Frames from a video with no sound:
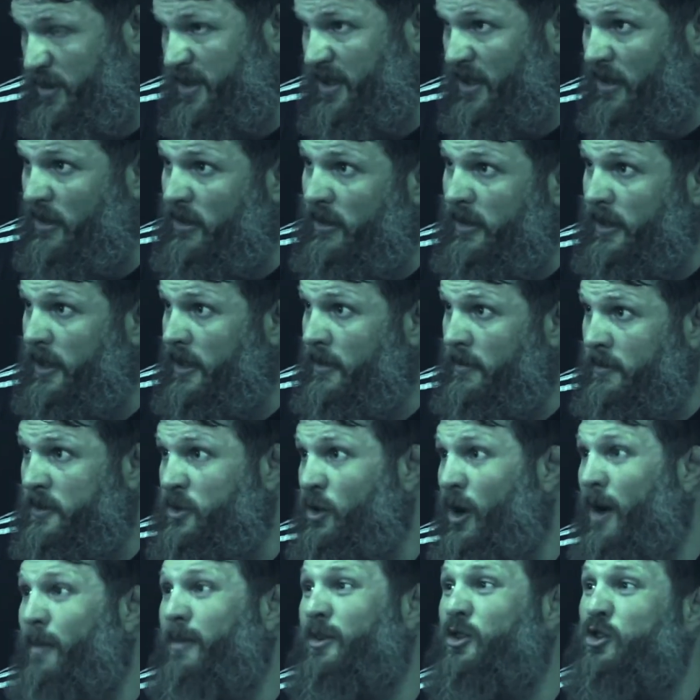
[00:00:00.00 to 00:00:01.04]
he wasn't cleared.
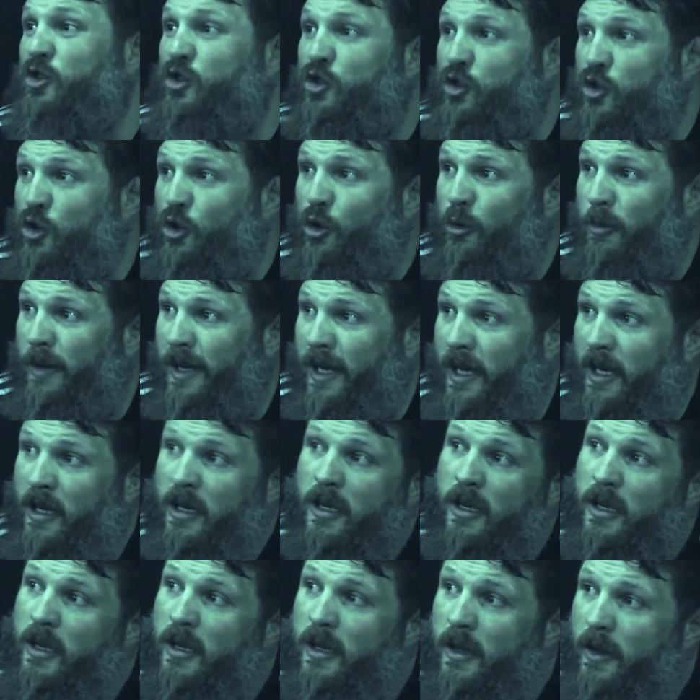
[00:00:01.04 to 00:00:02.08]
So I'm assuming
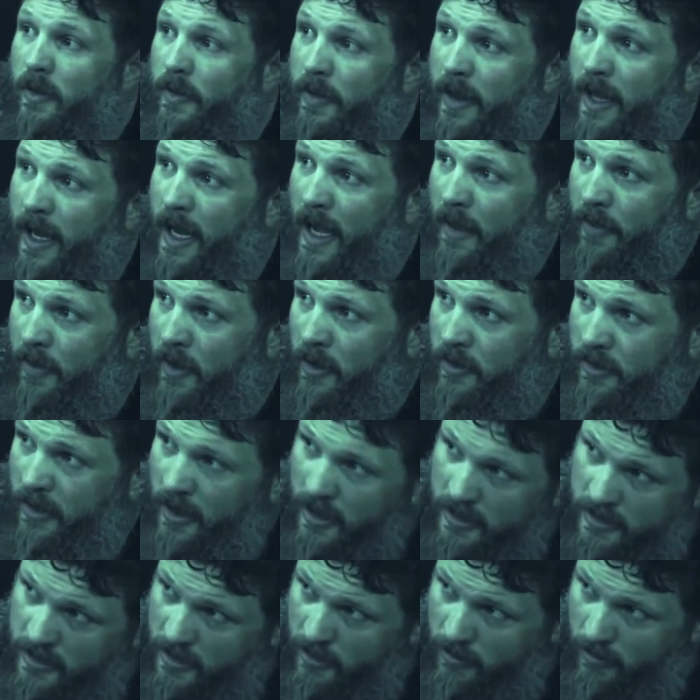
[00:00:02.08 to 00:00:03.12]
they got their
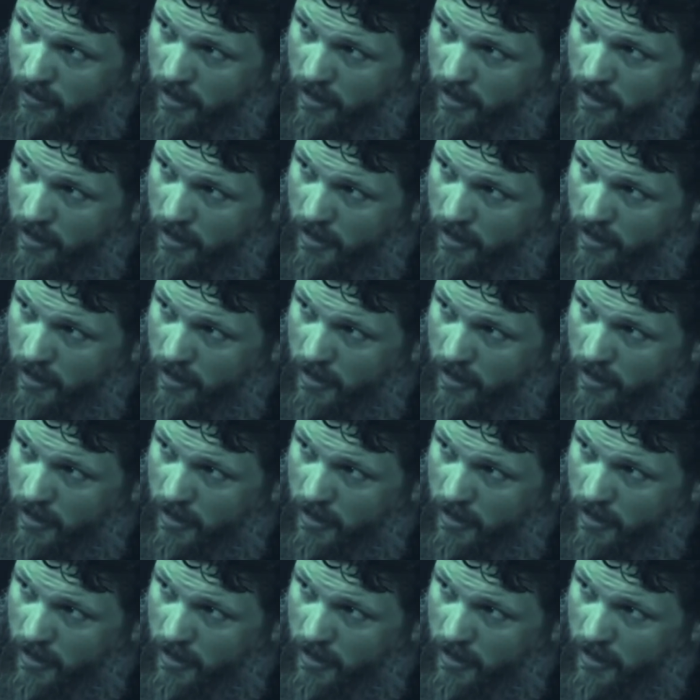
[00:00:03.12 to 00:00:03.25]
ducks in